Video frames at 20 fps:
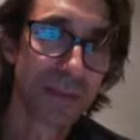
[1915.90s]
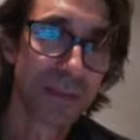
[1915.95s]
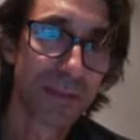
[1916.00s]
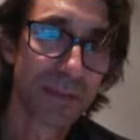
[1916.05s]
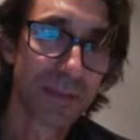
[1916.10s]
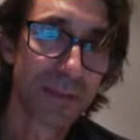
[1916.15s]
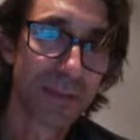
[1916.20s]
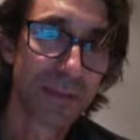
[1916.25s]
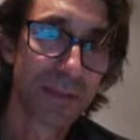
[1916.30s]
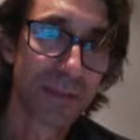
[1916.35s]

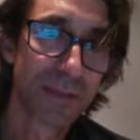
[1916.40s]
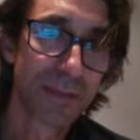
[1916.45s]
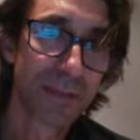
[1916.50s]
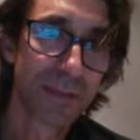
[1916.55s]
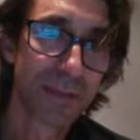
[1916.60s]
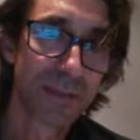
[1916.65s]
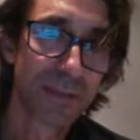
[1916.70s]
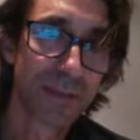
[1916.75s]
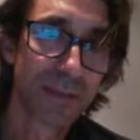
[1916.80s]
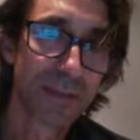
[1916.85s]

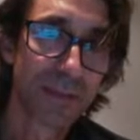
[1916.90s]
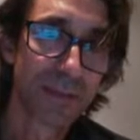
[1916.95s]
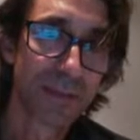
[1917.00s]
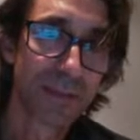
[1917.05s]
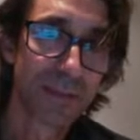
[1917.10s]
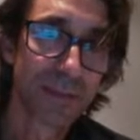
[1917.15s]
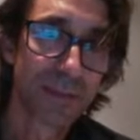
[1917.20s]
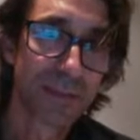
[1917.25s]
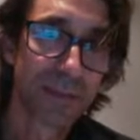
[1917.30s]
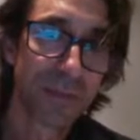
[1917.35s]

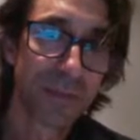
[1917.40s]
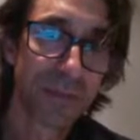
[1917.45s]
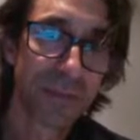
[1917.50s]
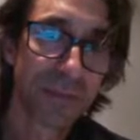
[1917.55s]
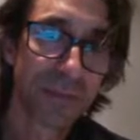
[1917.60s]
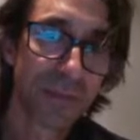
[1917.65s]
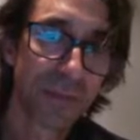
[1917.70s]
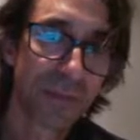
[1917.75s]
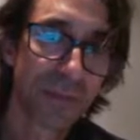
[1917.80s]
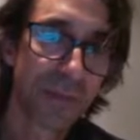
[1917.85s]

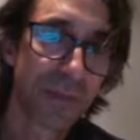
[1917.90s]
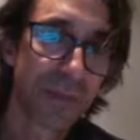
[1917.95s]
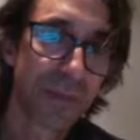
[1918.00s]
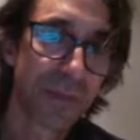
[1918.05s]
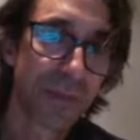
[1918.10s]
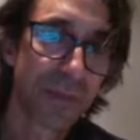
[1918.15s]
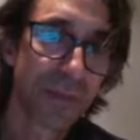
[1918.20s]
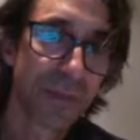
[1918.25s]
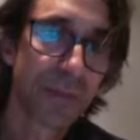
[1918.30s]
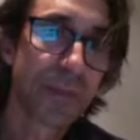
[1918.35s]

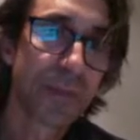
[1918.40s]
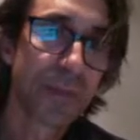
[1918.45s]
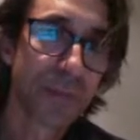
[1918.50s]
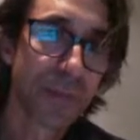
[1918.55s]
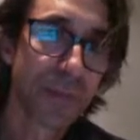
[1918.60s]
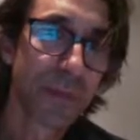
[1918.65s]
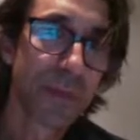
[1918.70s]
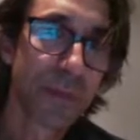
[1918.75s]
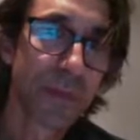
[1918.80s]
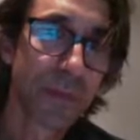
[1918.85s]

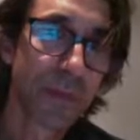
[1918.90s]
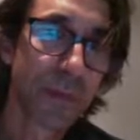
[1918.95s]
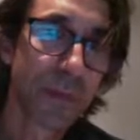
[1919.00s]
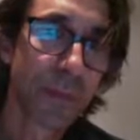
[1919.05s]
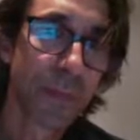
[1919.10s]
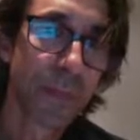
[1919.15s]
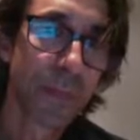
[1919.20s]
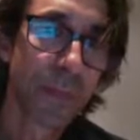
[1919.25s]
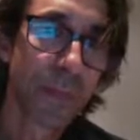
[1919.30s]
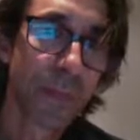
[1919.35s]

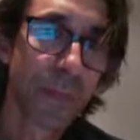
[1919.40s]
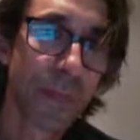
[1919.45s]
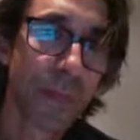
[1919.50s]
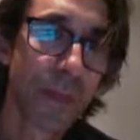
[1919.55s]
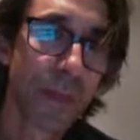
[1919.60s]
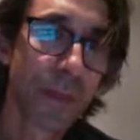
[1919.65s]
No words are spoken by the person on screen.